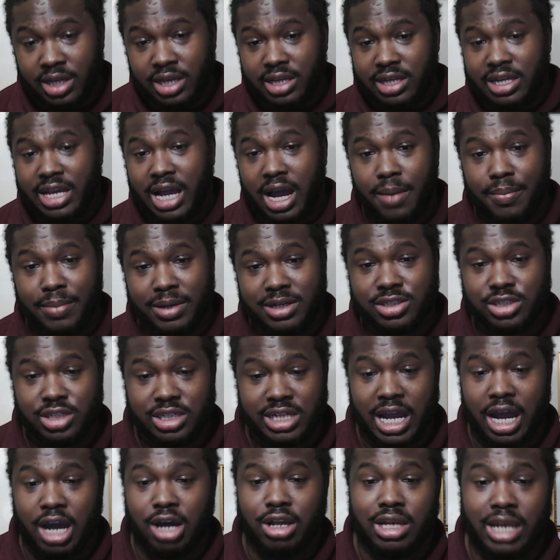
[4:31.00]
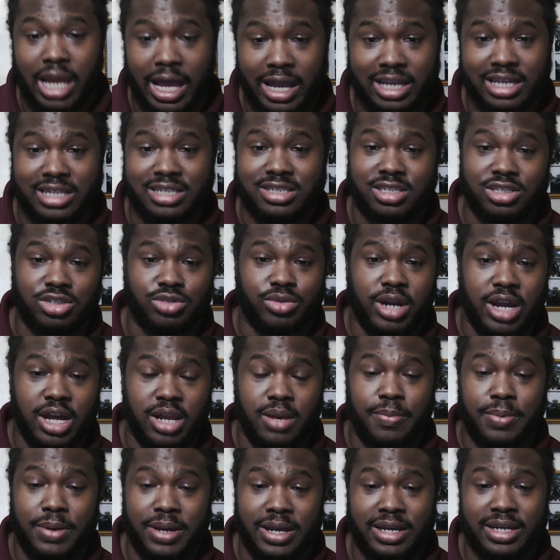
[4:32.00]
y'all make sure y'all like and subscribe to
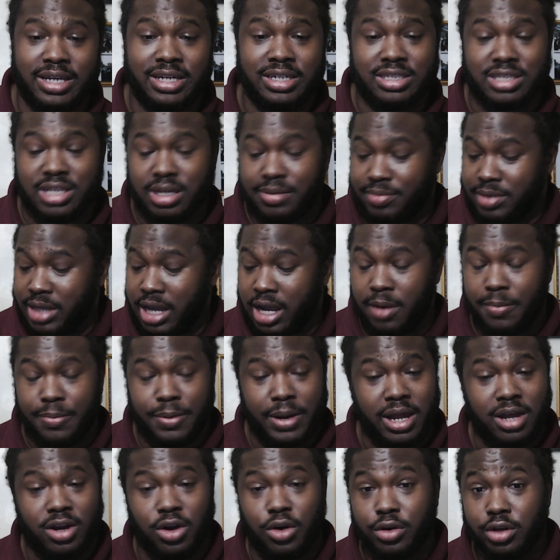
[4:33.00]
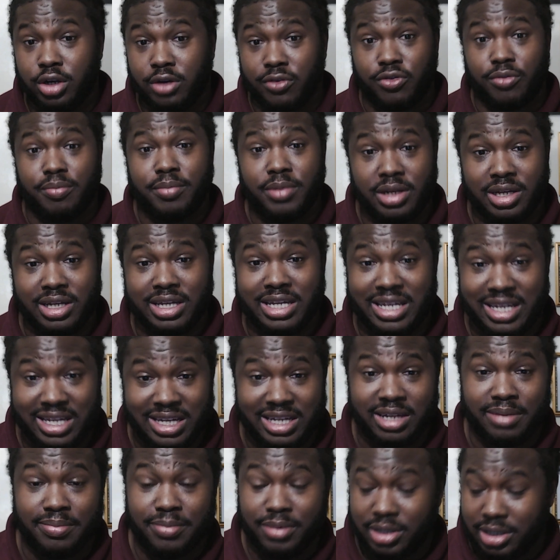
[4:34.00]
the page. Y'all probably going to hear from me
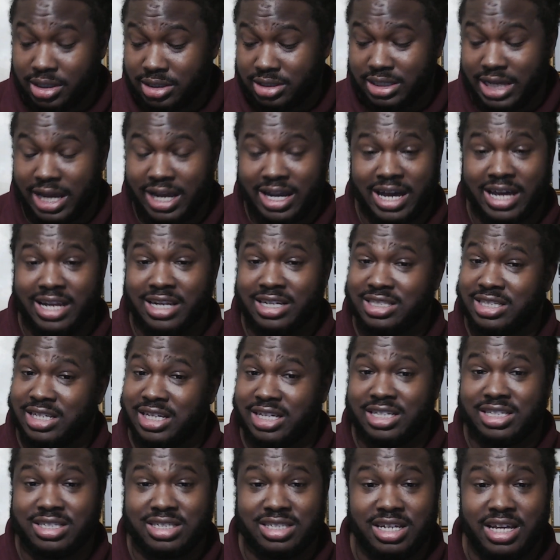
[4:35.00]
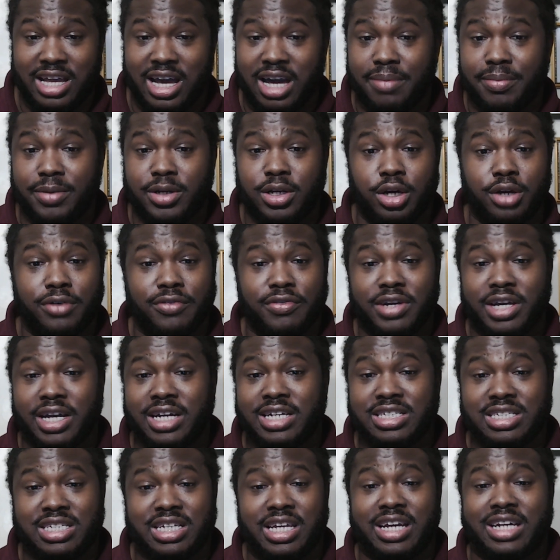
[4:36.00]
again because I got to check and see all my
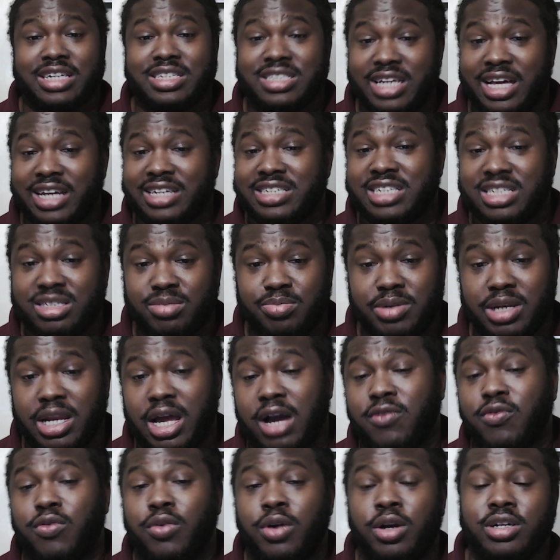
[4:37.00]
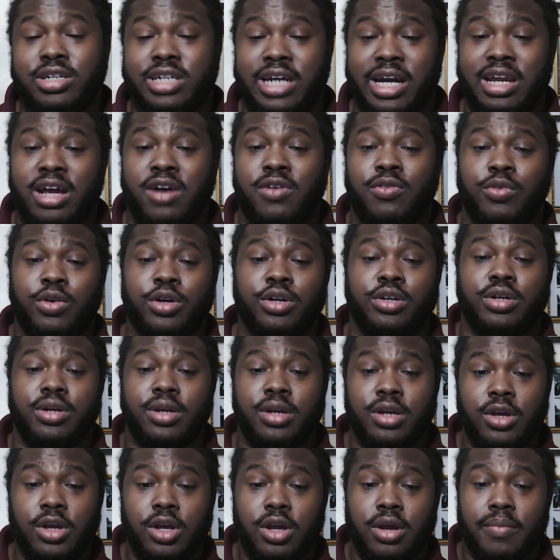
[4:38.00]
notifications. Like I said, I just been off work, got off work.
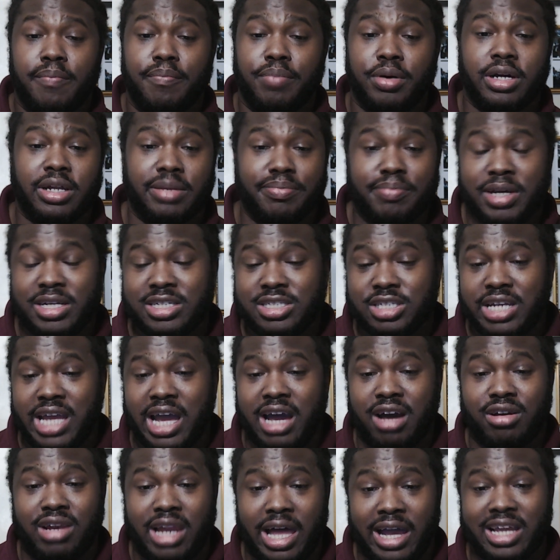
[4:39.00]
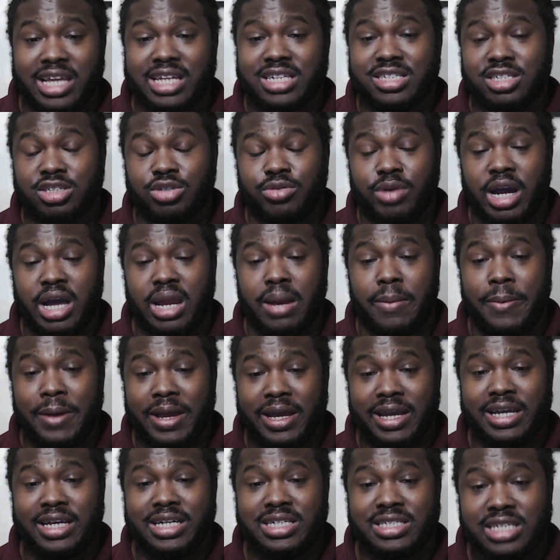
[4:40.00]
But make sure y'all like and subscribe to the
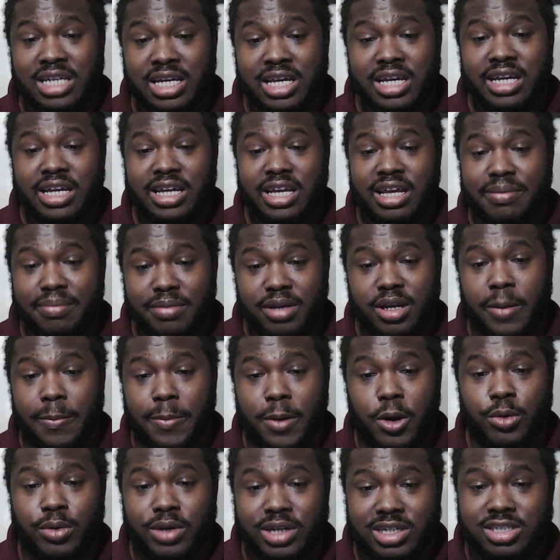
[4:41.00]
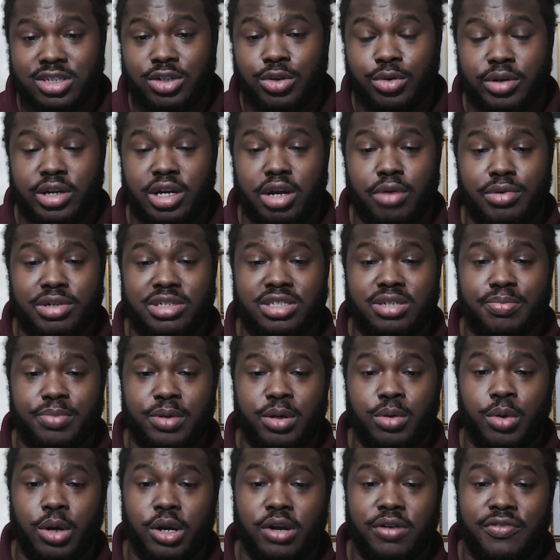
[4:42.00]
page. Hit me up on Instagram, What's the
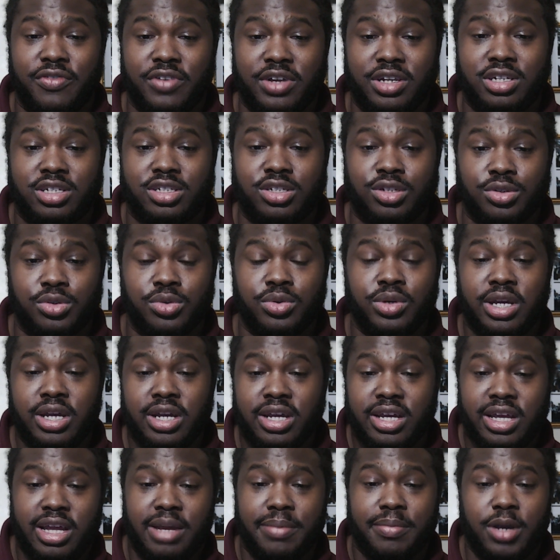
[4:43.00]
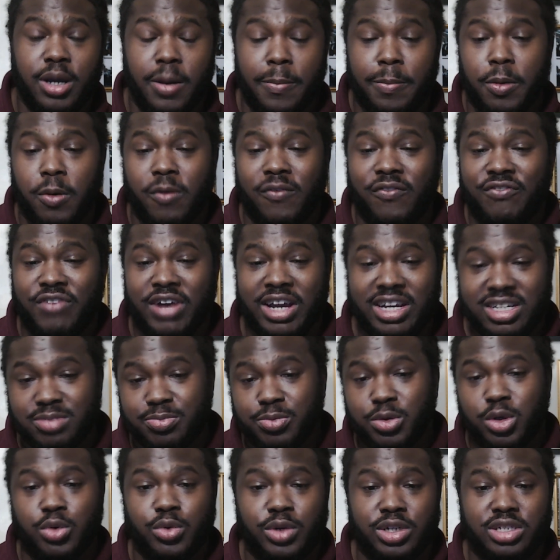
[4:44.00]
B Word 52. Hit me up on
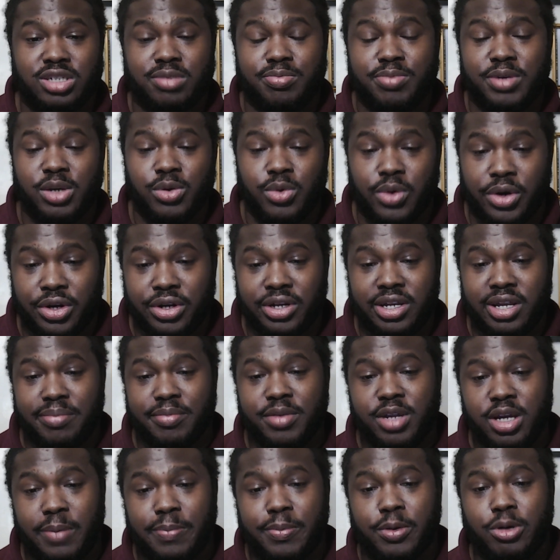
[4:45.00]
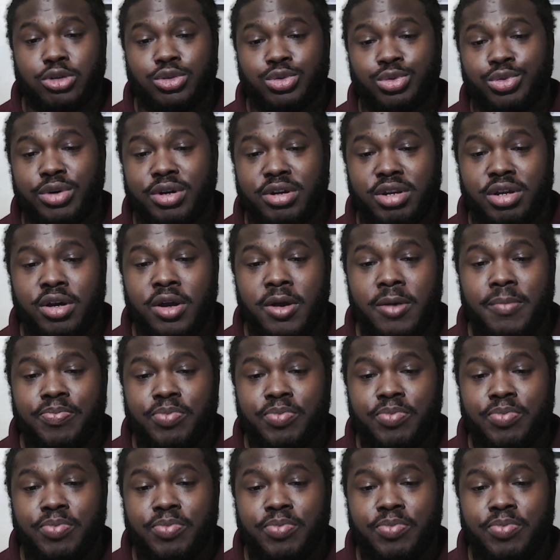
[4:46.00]
Facebook, What's the B Word. Hit me up on Twitter,